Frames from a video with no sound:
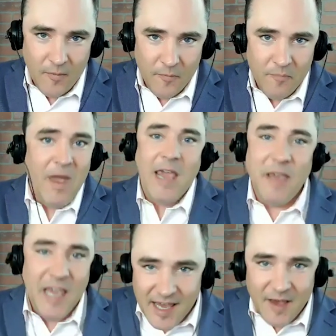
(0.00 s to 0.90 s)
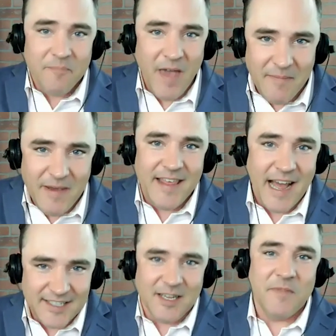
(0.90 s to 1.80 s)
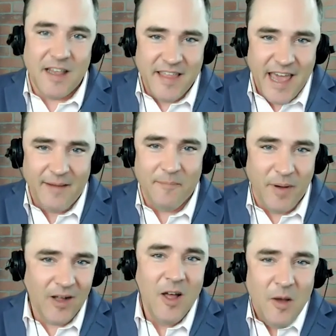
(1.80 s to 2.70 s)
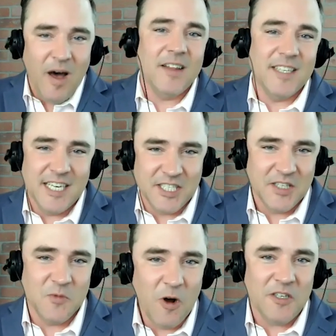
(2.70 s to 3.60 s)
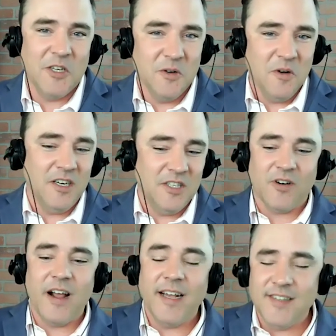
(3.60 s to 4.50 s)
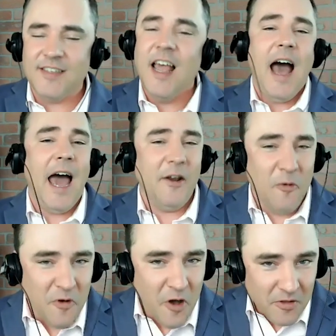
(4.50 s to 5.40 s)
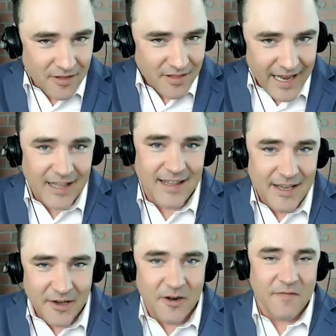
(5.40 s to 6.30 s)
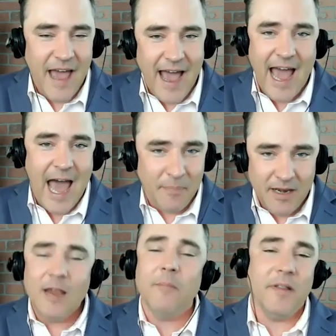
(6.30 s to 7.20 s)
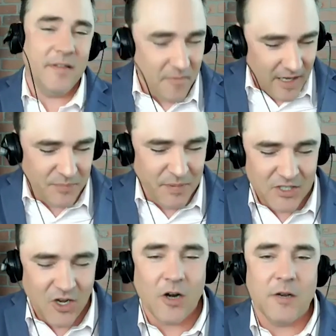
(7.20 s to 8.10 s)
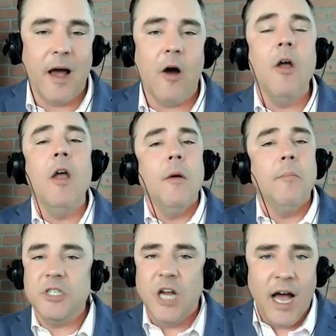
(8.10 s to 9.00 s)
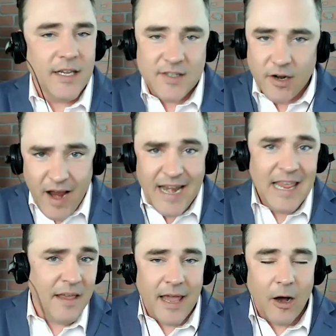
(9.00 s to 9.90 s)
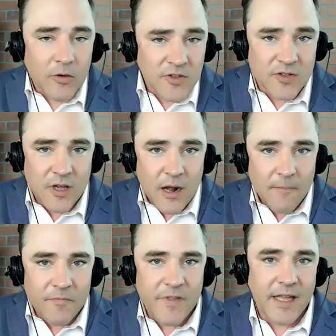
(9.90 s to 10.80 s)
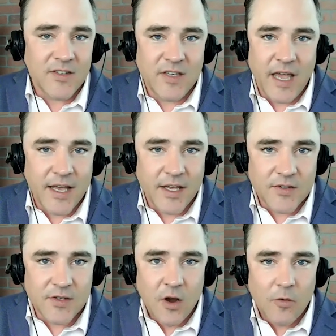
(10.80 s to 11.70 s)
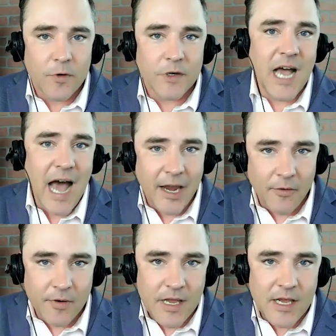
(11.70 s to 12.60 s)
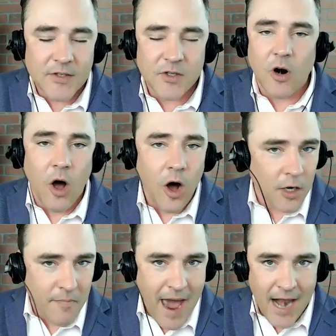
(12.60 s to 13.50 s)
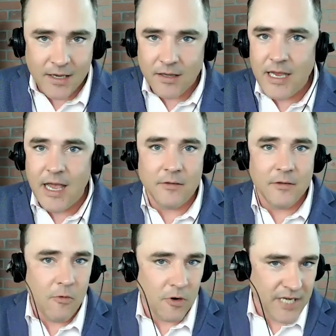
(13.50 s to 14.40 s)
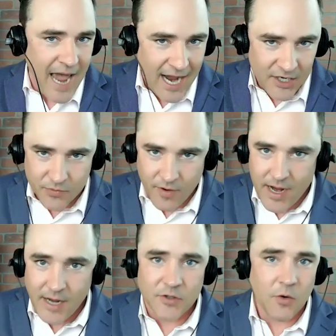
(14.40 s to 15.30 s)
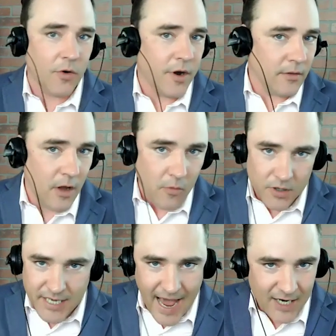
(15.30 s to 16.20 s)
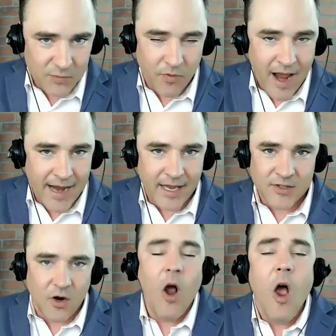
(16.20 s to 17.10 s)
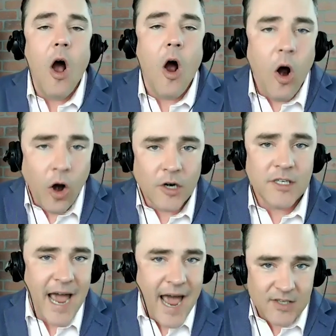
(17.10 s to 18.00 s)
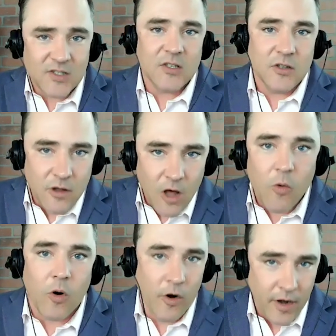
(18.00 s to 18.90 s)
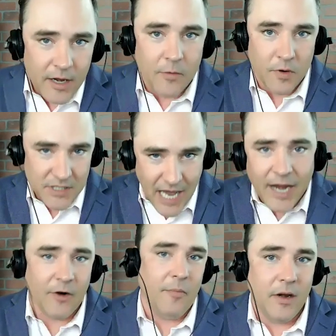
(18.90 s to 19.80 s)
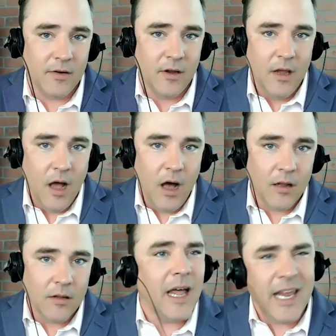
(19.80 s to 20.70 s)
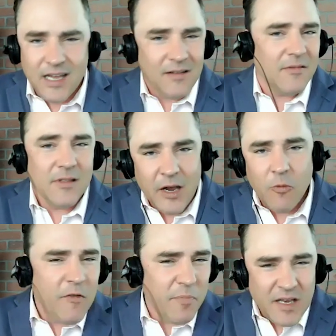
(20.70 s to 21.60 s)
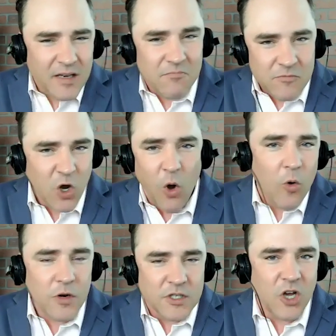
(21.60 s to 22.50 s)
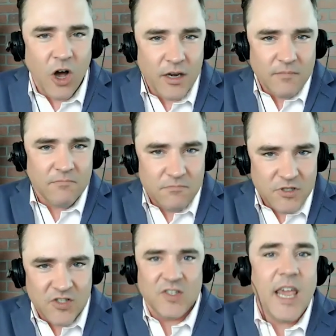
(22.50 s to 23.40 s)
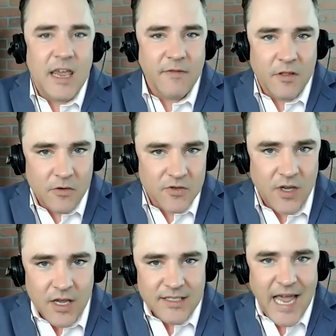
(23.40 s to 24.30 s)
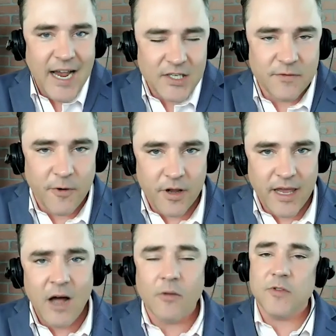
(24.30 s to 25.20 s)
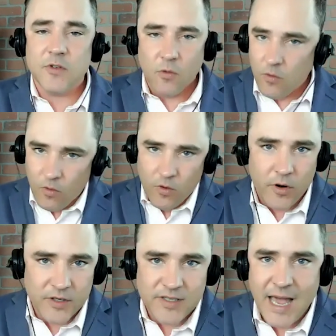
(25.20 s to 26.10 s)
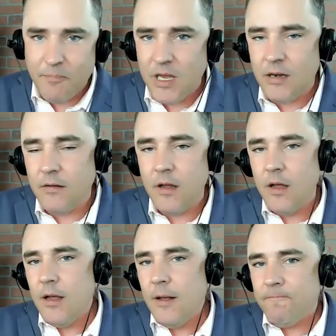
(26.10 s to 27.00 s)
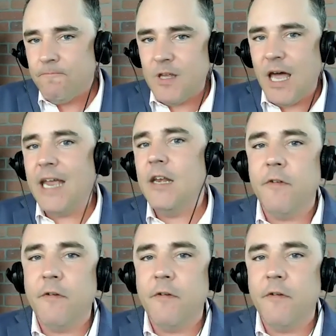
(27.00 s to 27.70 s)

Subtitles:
Maybe that's something that politicians want to address. I don't know the likelihood of that happening, but it's been talked about. But John, is there anything else that says retirees are automatically at lower tax rates or in lower tax brackets? Are taxes lower in retirement? Like we've been told and taught to save in those tax deferred accounts, or has that been kind of a